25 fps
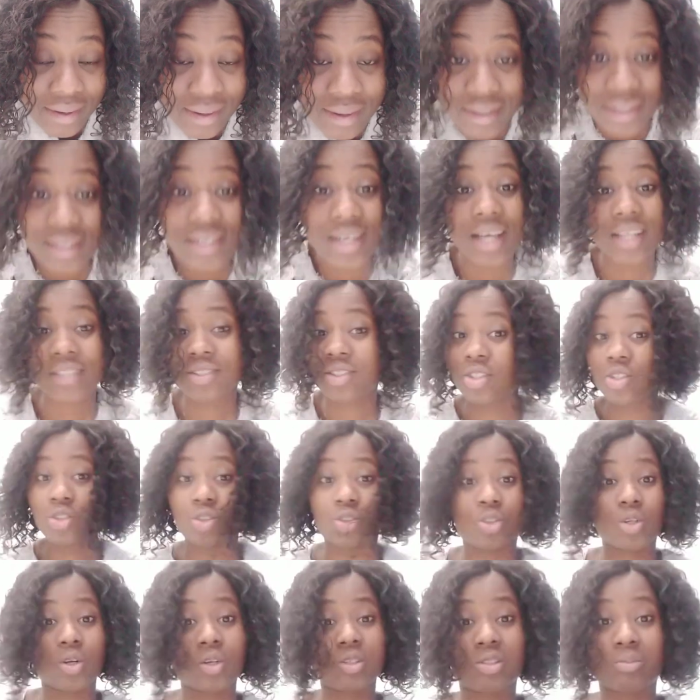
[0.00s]
That is
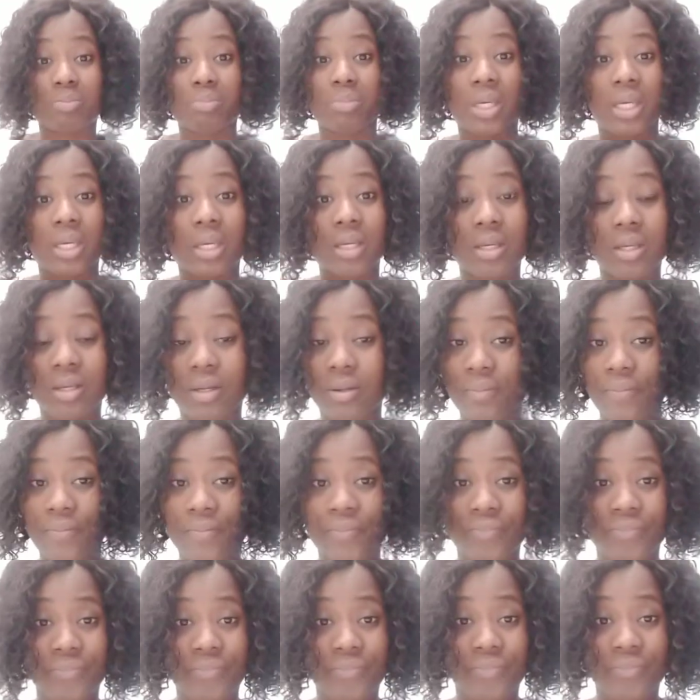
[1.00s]
just me.
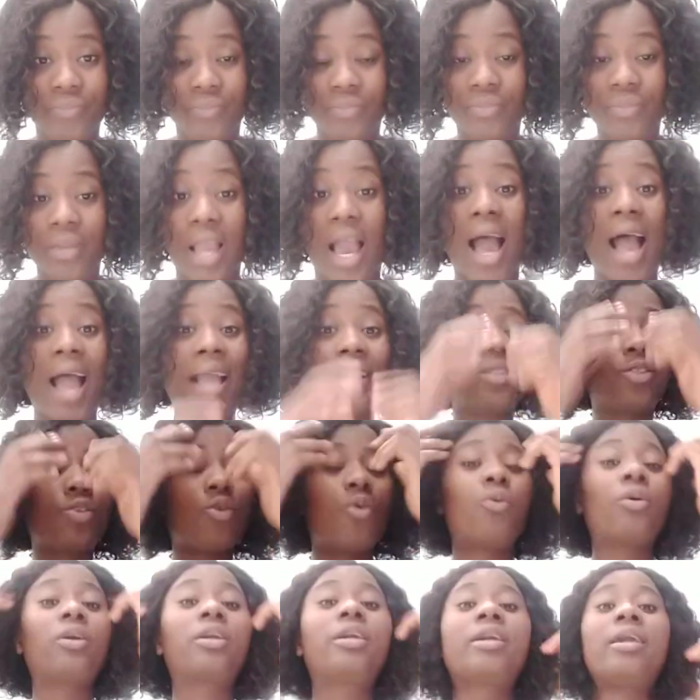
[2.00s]
I
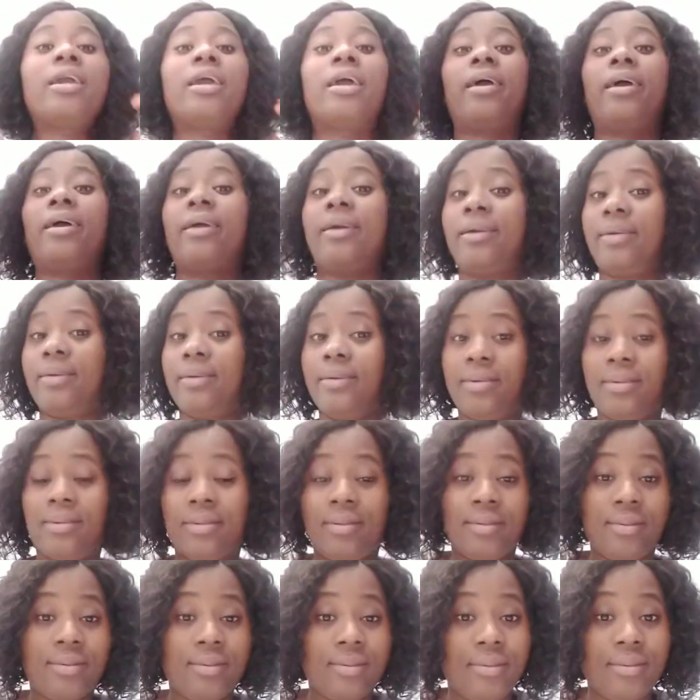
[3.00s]
don't care.
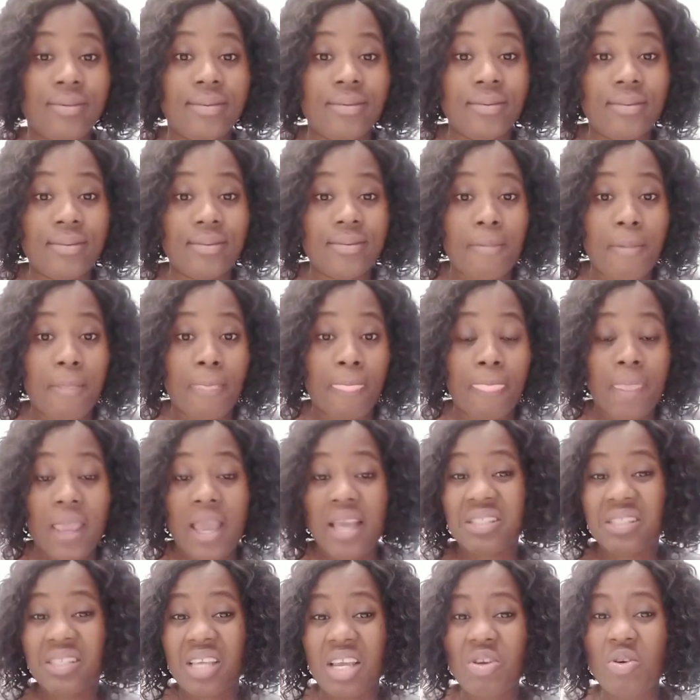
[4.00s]

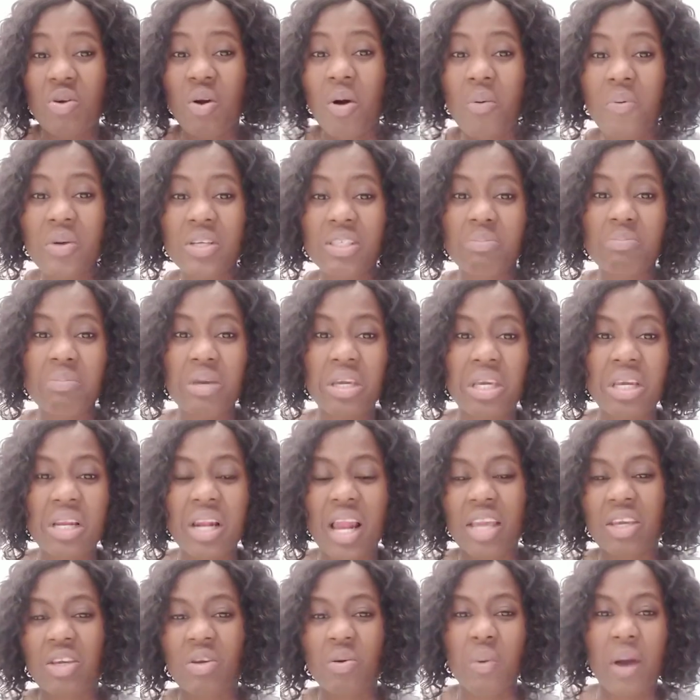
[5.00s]
Esther, you're always making
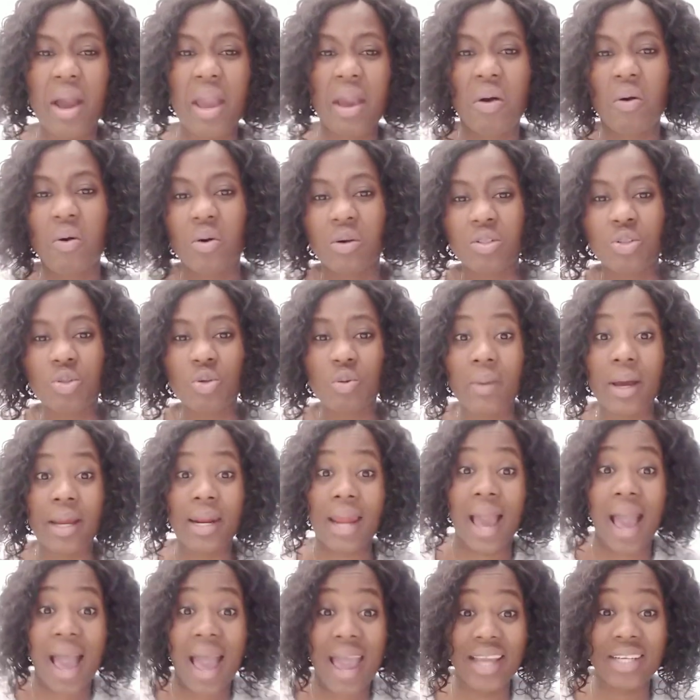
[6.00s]
like you are an old woman.
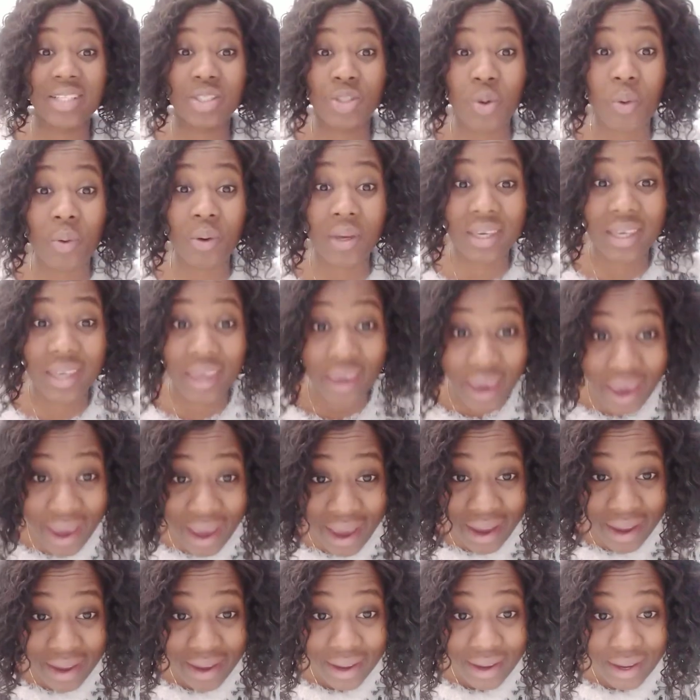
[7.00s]
I don't
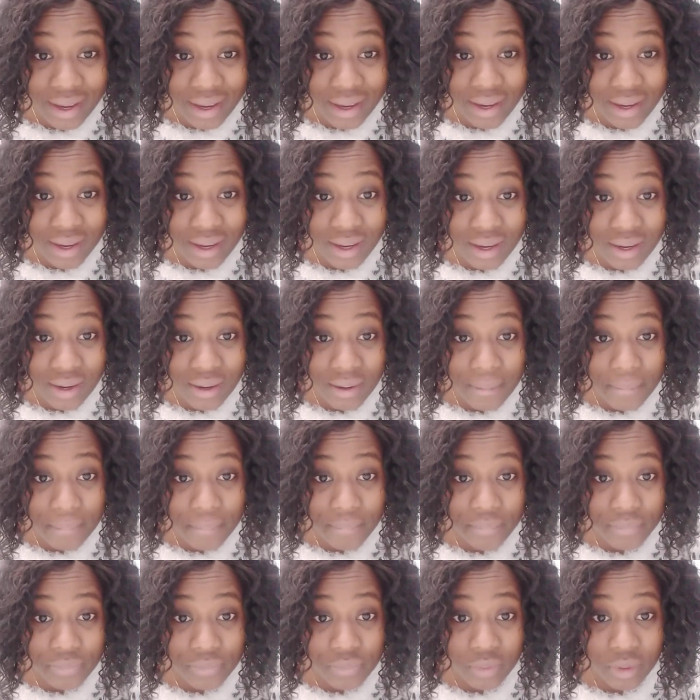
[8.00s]
care.
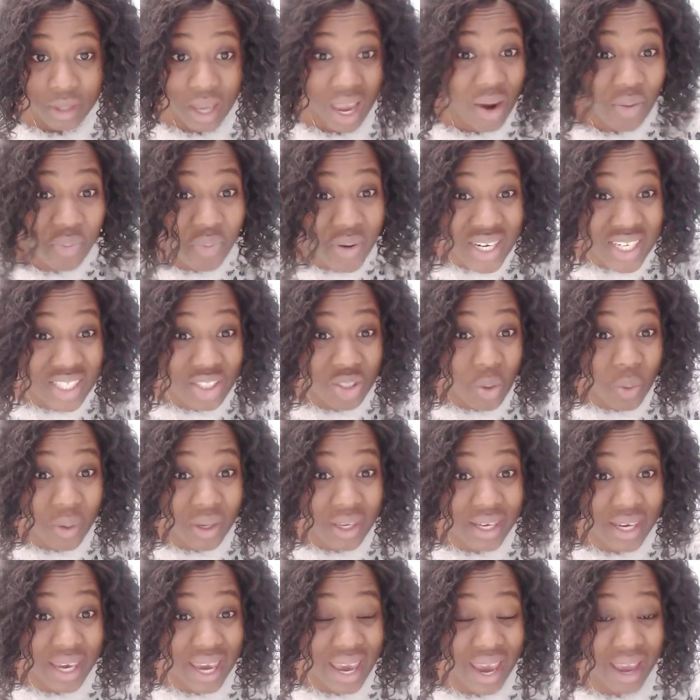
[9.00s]
I really
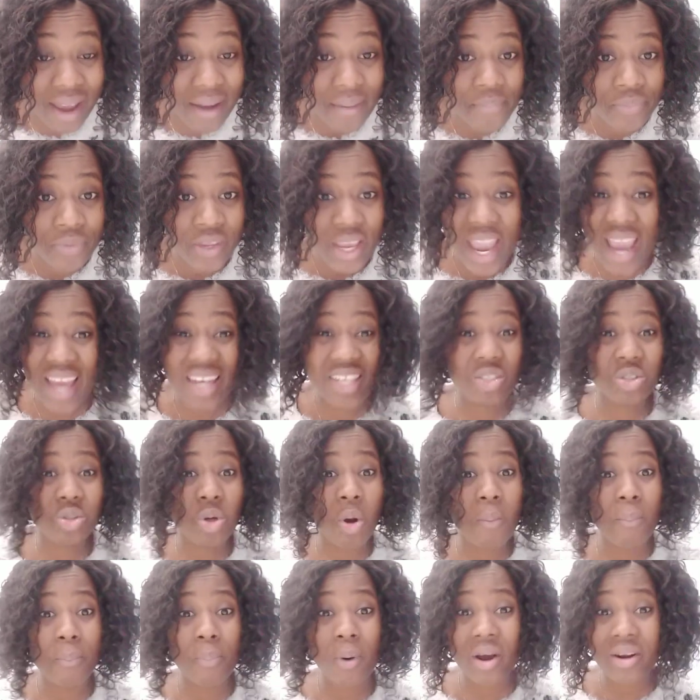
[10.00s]
don't care. And it
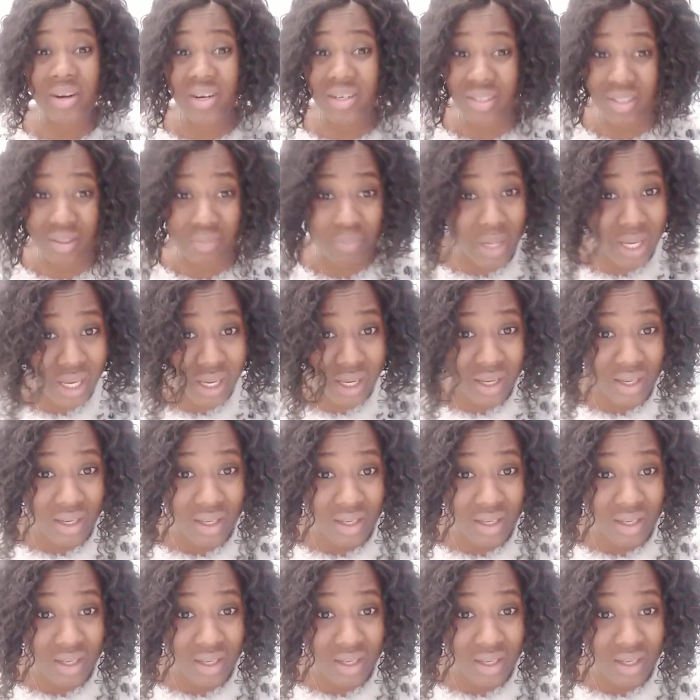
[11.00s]
don't bothers me.